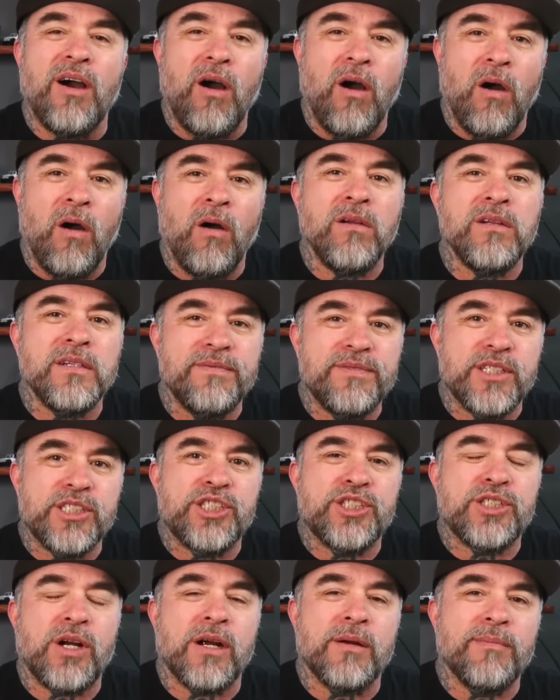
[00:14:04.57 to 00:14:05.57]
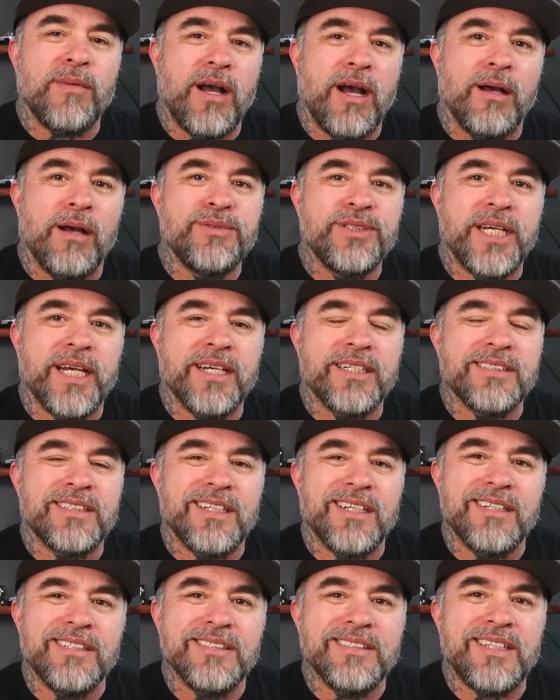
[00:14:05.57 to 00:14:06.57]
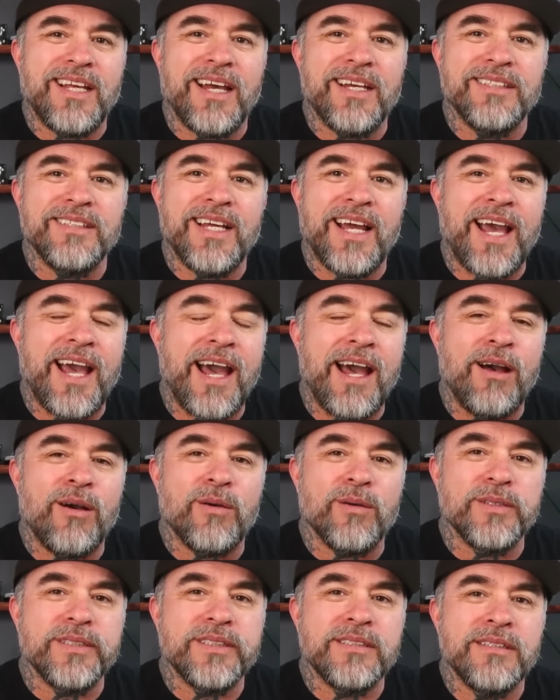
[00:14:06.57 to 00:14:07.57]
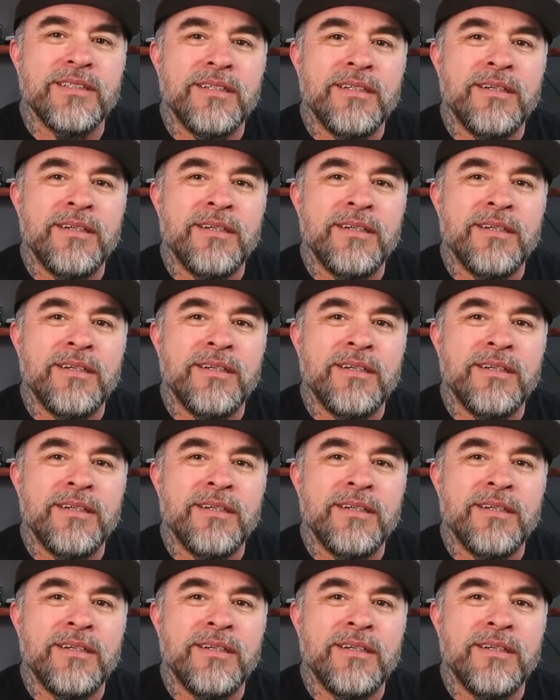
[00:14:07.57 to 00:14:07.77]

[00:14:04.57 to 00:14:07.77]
all of the sharp objects inside the house.